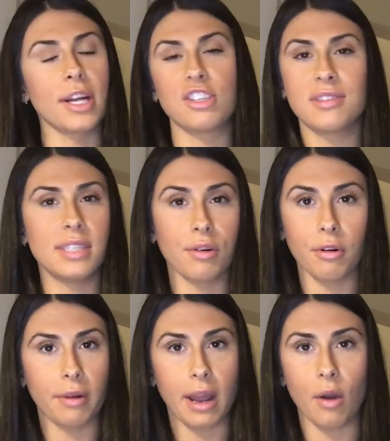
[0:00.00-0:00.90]
I just
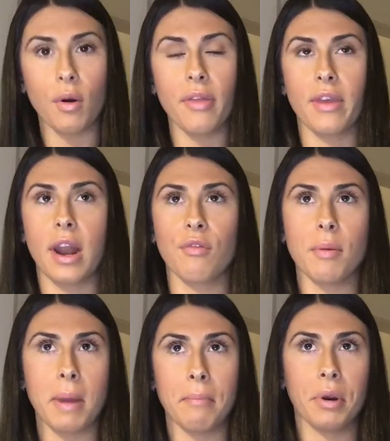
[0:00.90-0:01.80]
zero it out, and then I
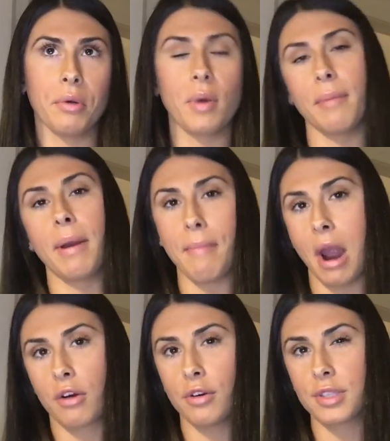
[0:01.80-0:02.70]
remember what my
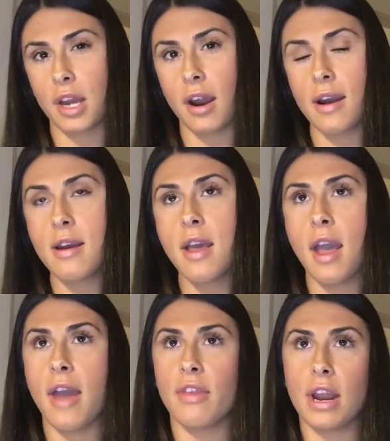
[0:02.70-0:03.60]
macros are,
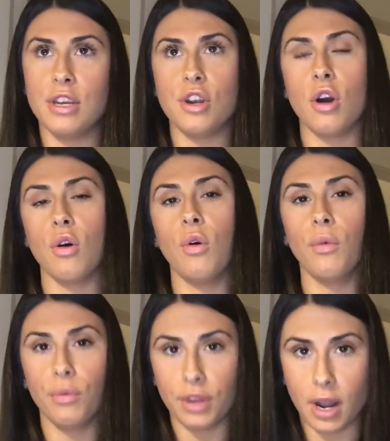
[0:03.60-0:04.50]
and then I
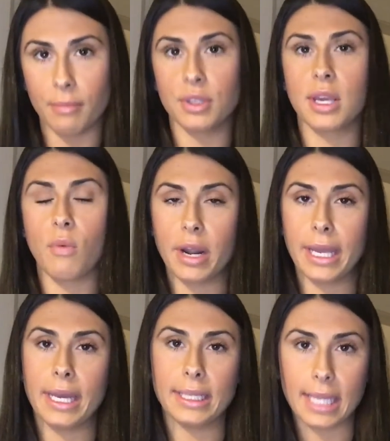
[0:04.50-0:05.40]
know the numbers I want to
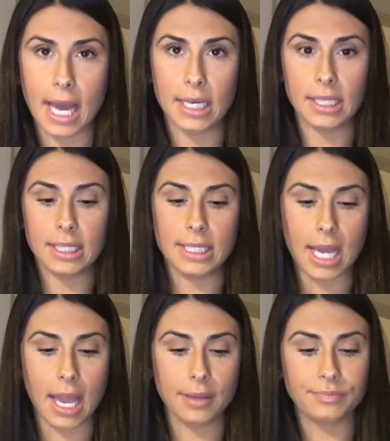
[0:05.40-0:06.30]
hit at the end of the
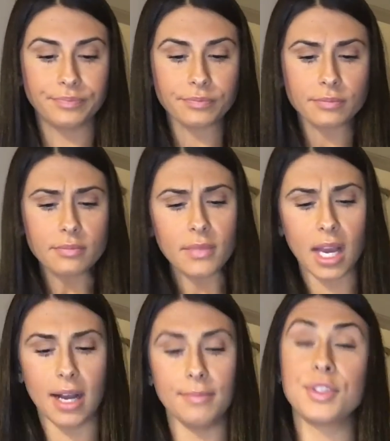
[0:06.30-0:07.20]
day.
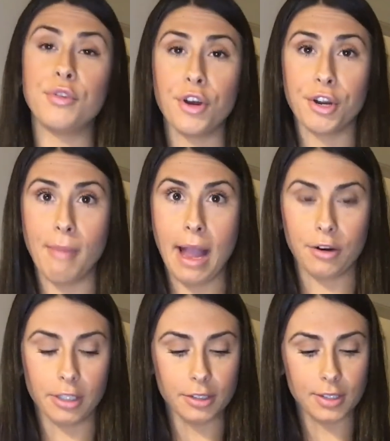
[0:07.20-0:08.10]
So know your
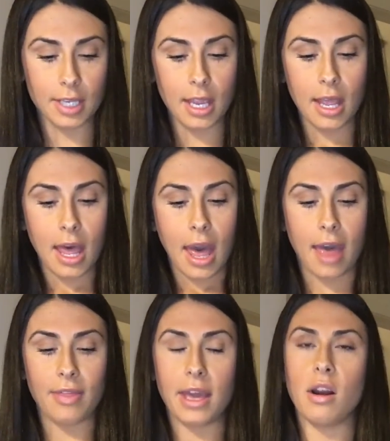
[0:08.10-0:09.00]
macros.
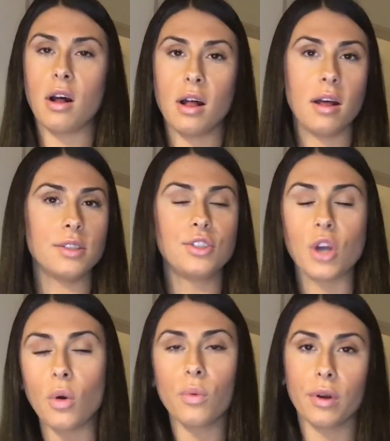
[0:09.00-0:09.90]
And then
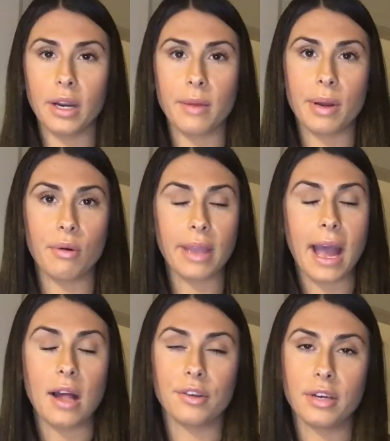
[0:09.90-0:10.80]
don't worry about
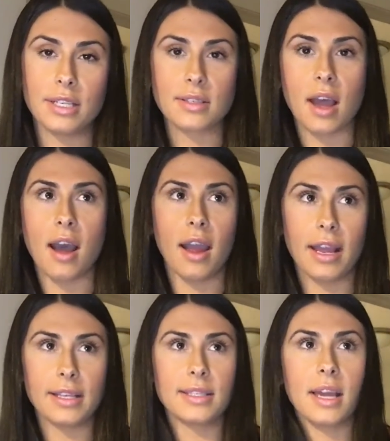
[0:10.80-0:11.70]
calories,
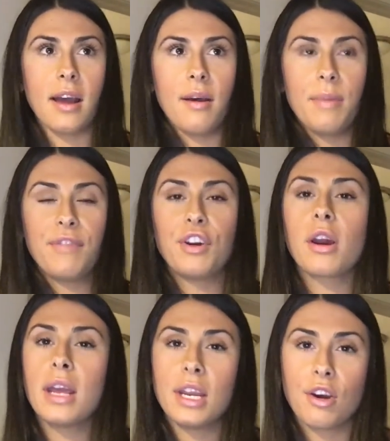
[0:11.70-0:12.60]
guys. If you're
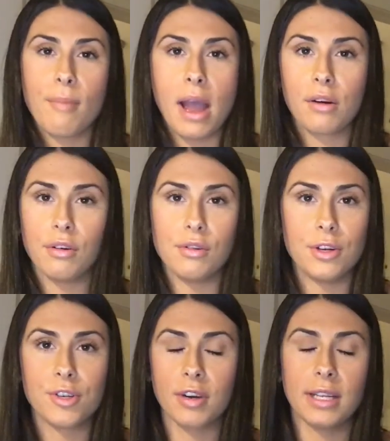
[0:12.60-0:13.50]
hitting your
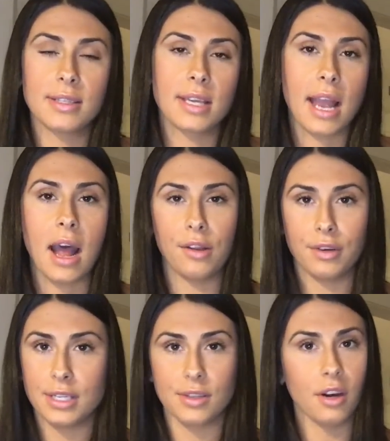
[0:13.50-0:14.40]
macronutrients, the
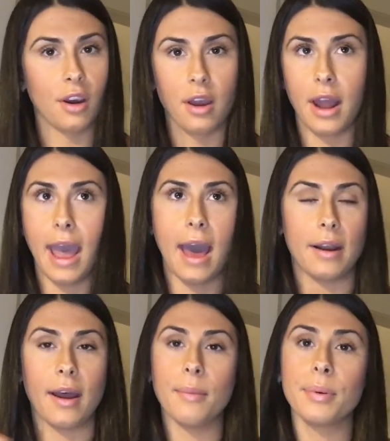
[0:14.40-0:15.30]
calories are gonna add
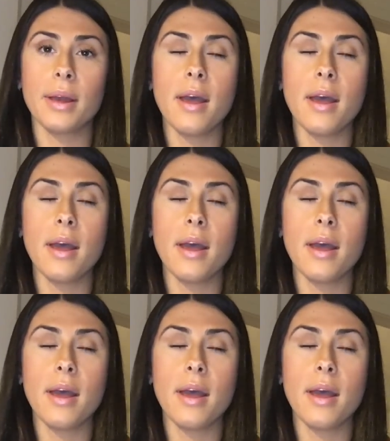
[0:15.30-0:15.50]
up.